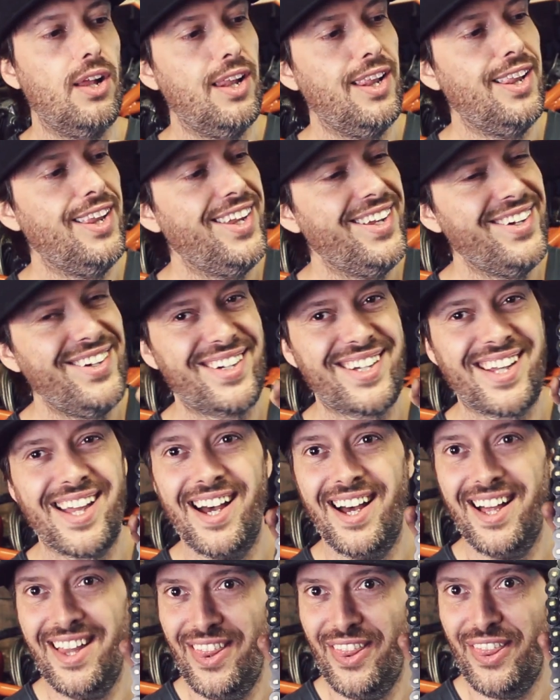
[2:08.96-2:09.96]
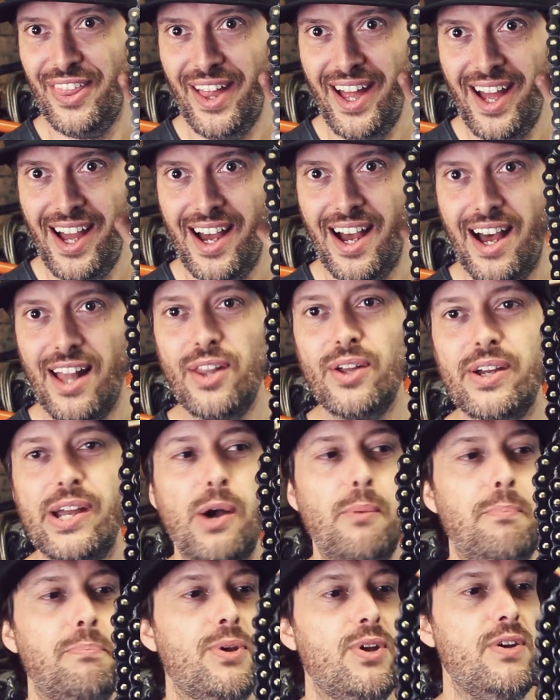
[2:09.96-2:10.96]
Look at that! Look
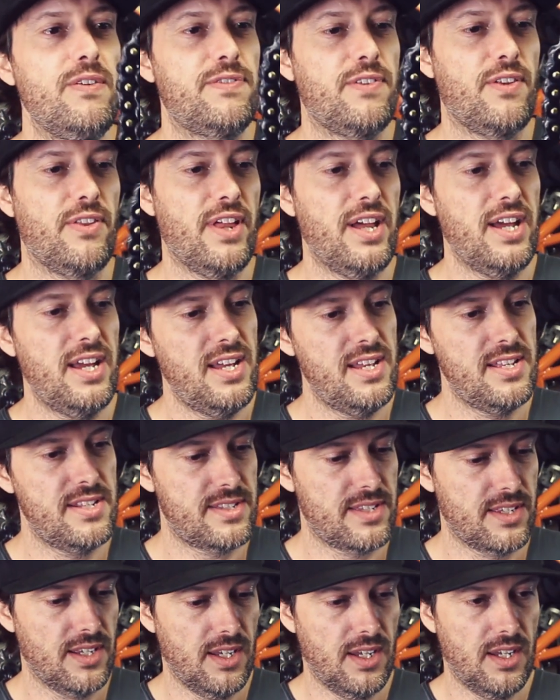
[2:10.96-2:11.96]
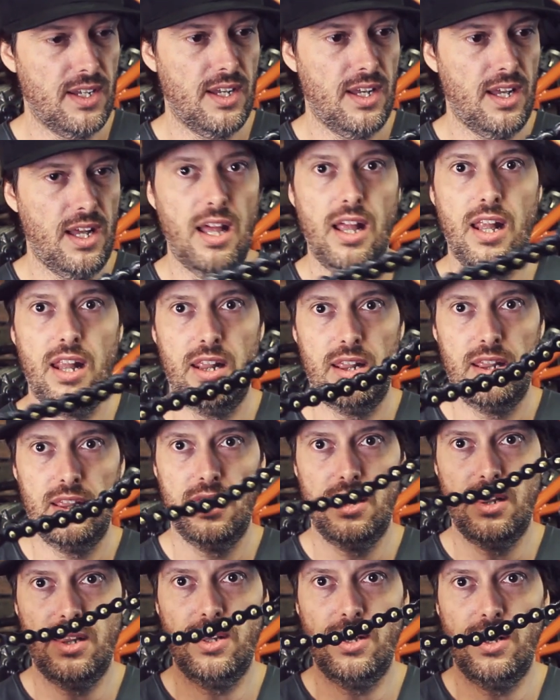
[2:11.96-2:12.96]
how beautiful that is.
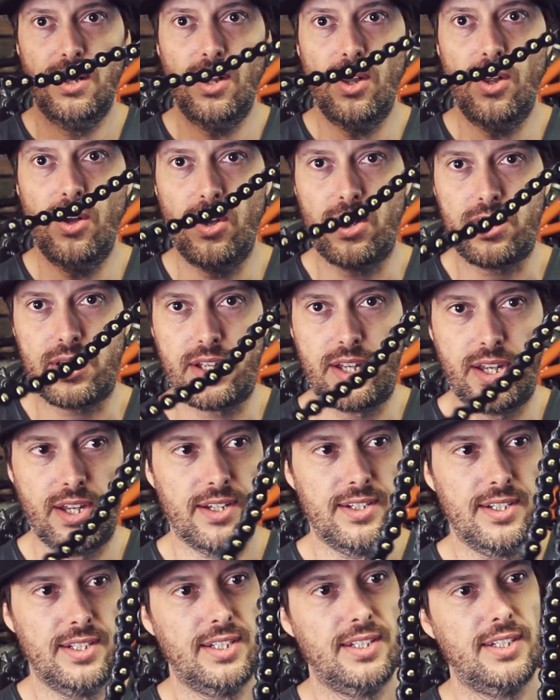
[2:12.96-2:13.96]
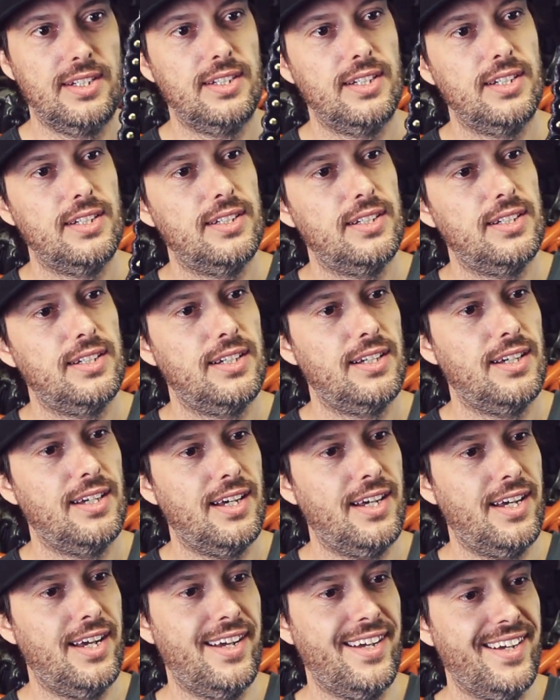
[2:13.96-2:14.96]
Look!
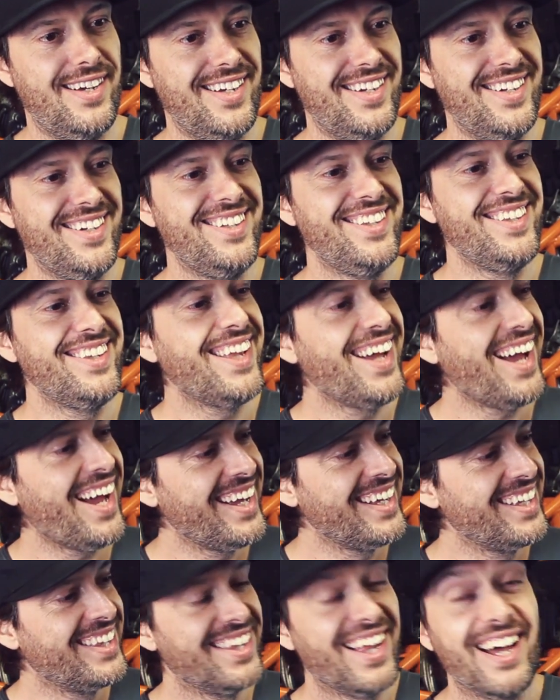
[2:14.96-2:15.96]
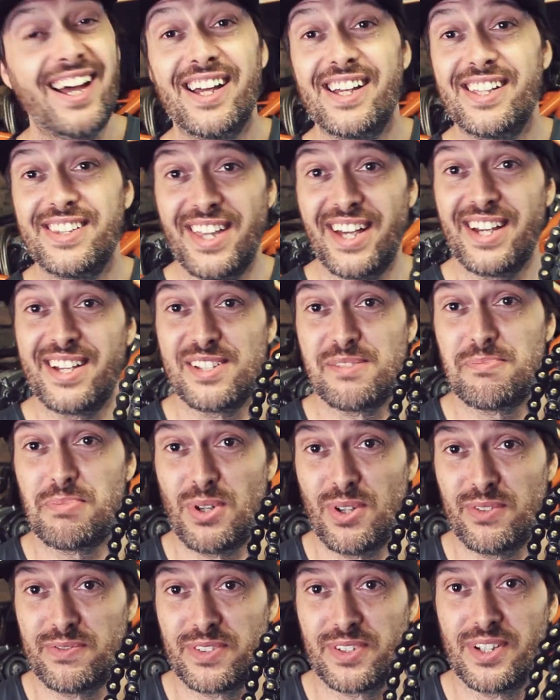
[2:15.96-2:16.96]
that is
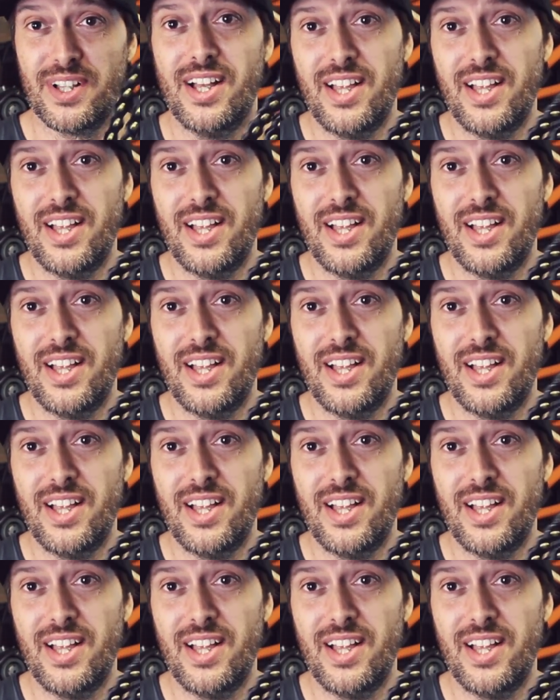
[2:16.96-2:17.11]
beautiful.